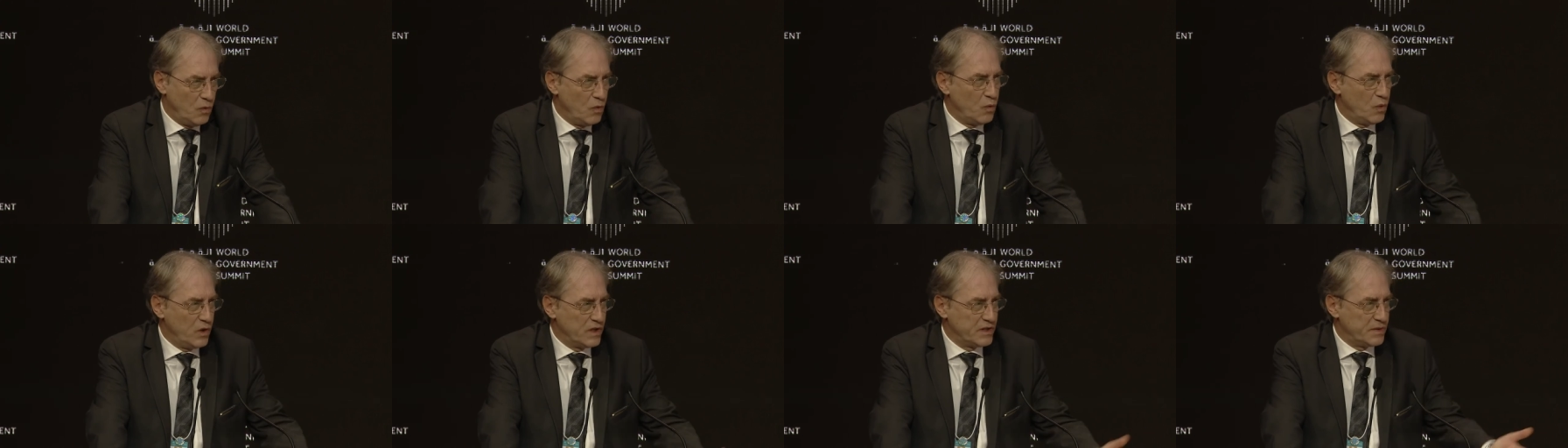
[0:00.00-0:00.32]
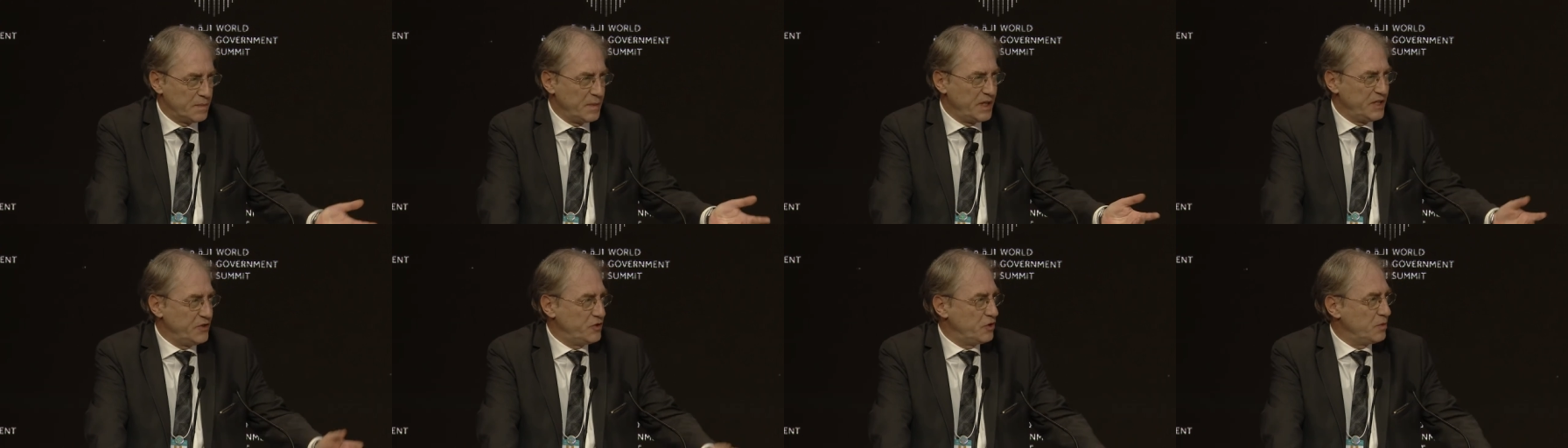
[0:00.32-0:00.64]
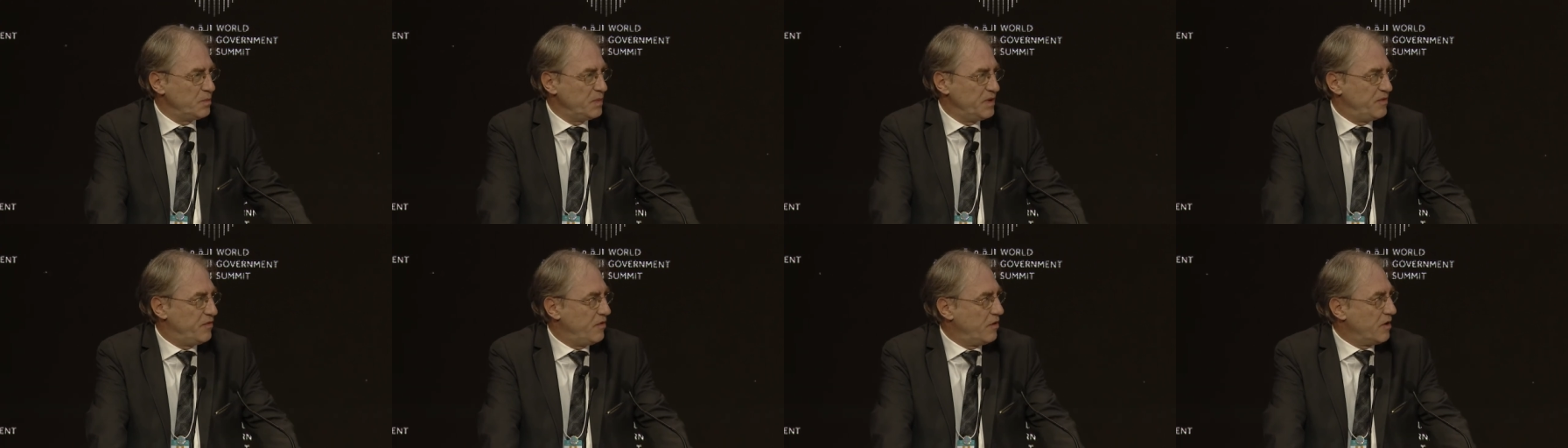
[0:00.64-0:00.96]
was
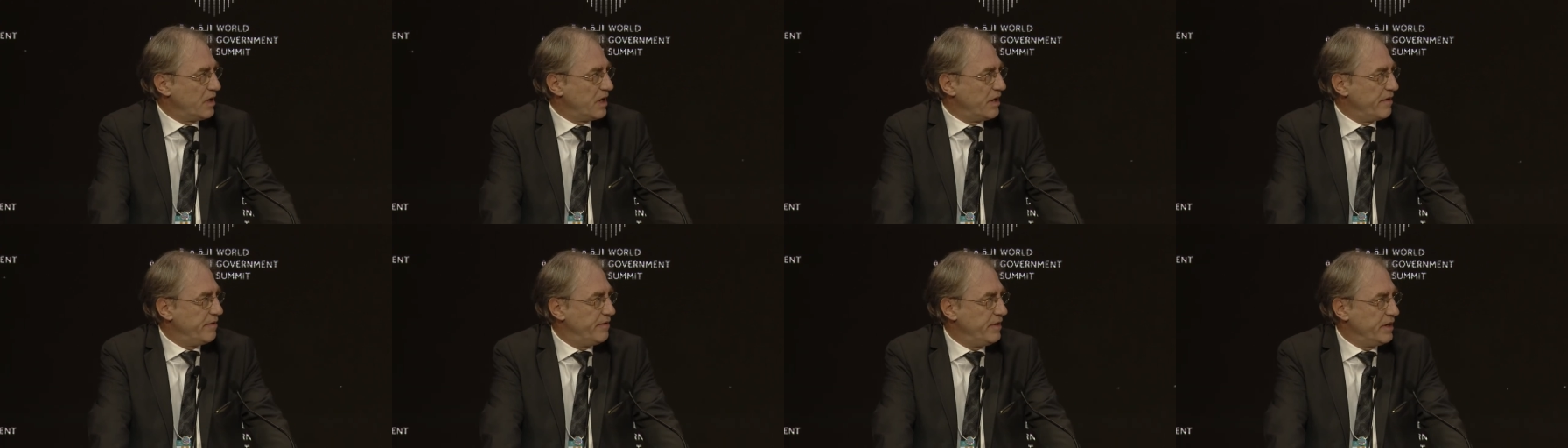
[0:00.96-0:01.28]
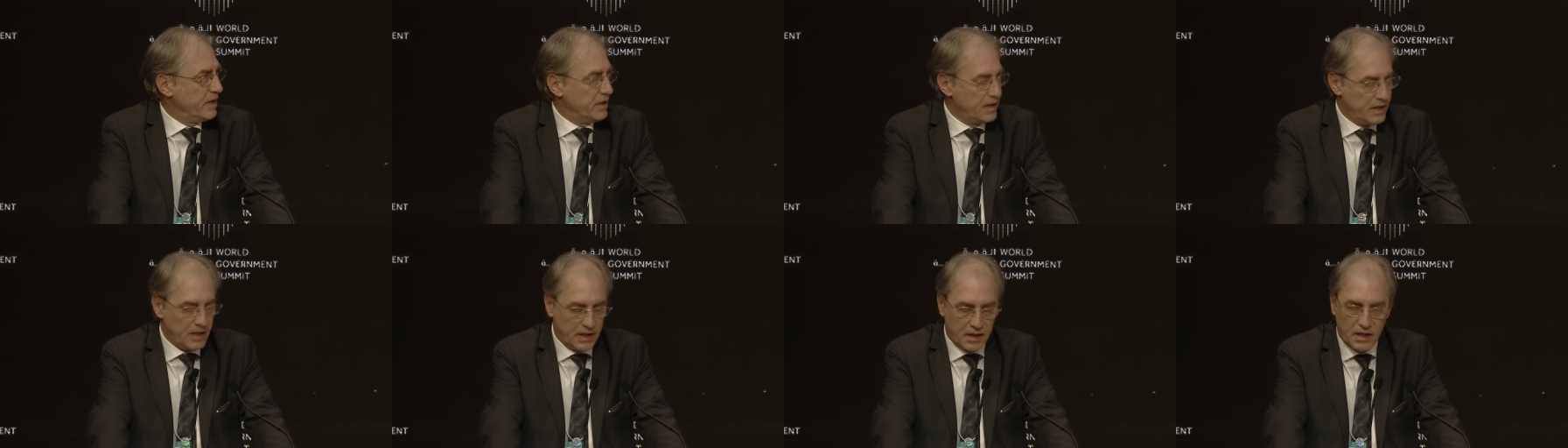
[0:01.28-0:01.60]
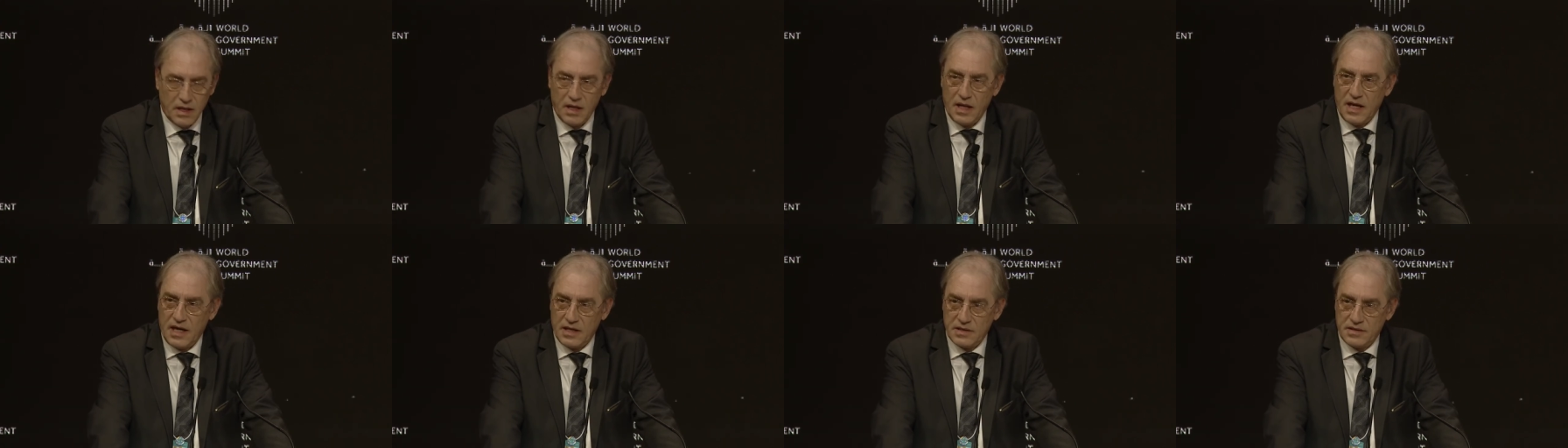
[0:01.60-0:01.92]
mentioned before, I think,
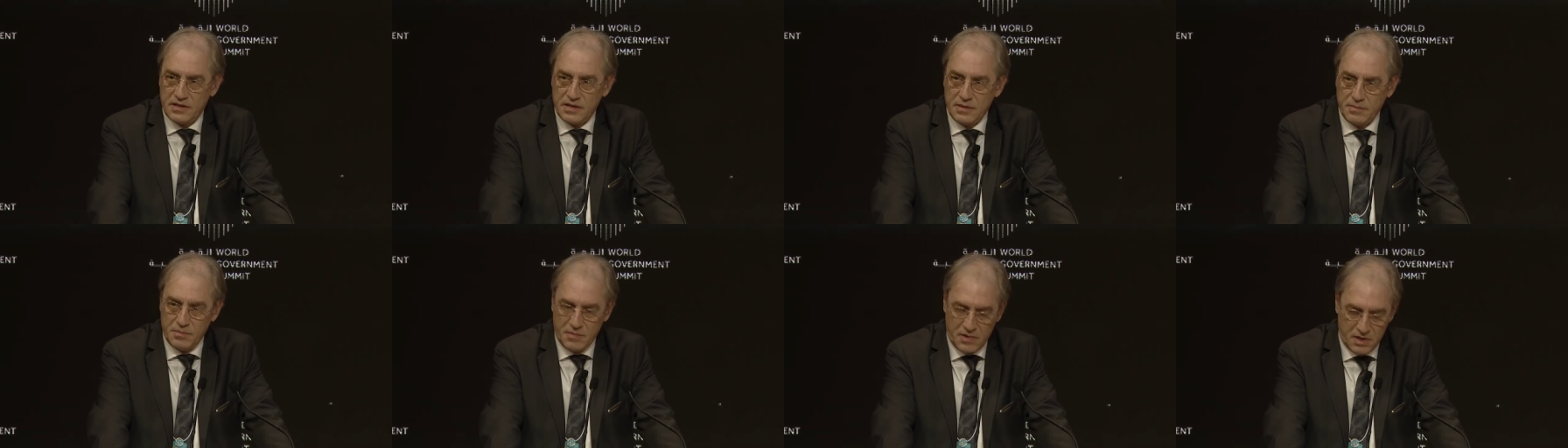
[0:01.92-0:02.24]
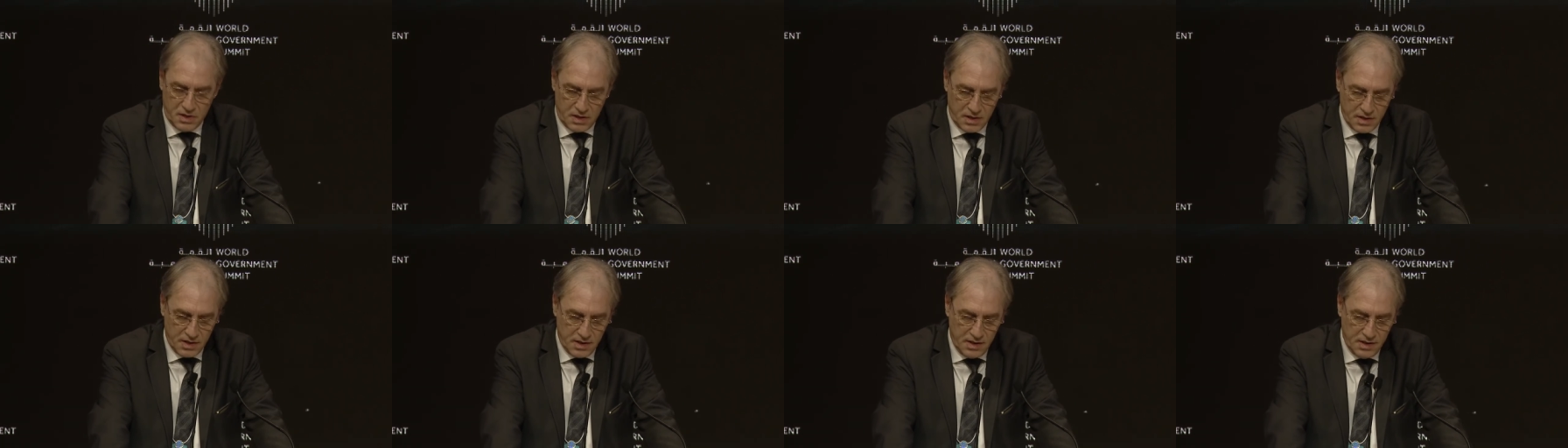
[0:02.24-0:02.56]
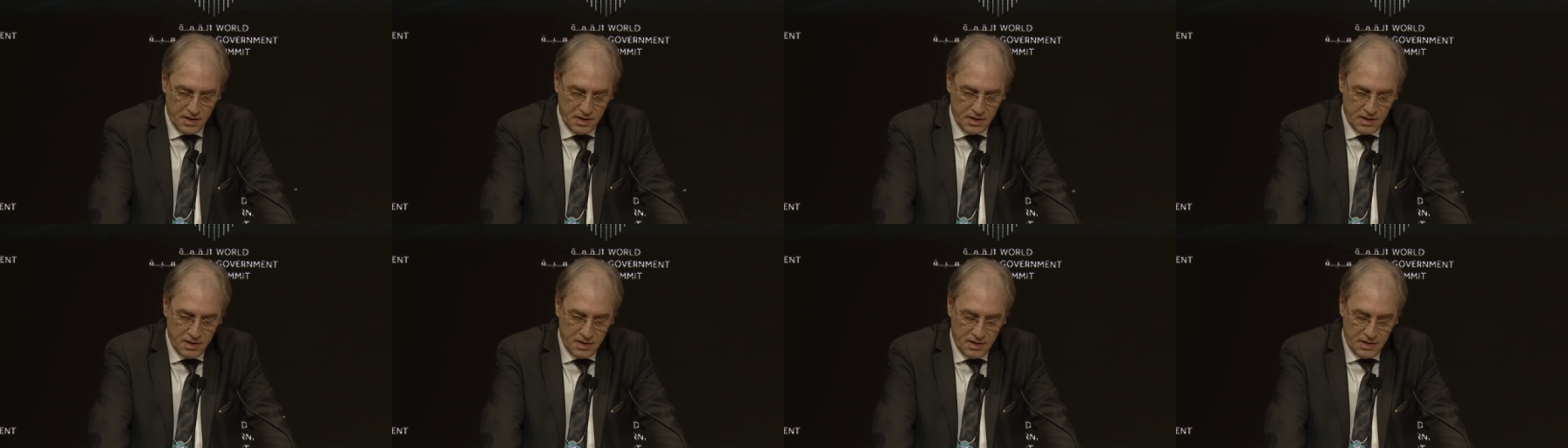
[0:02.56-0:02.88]
that
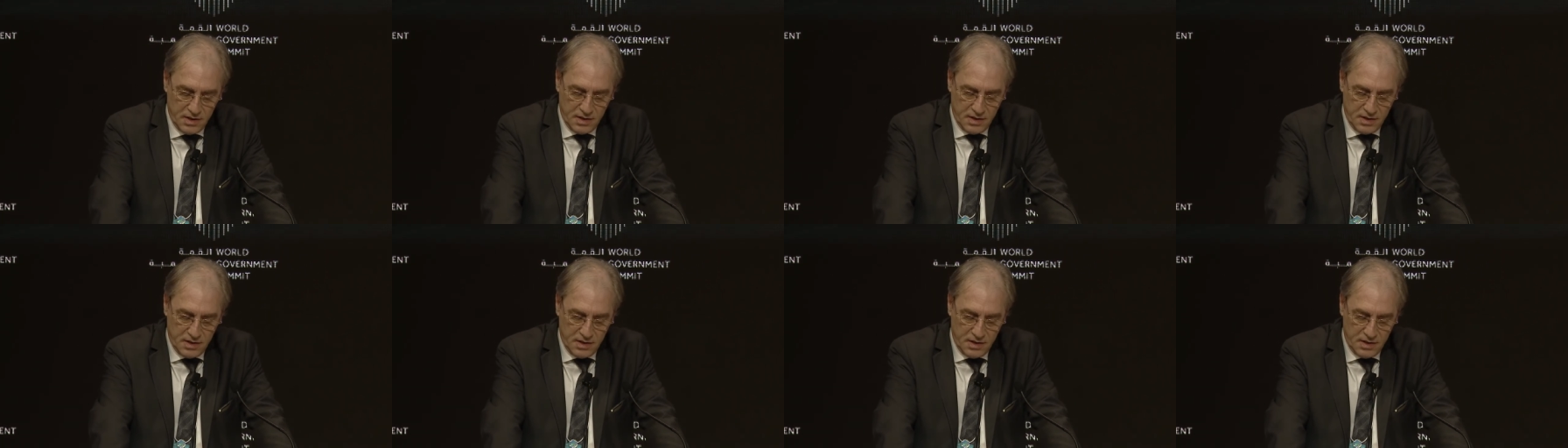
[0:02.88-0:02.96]
Luxembourg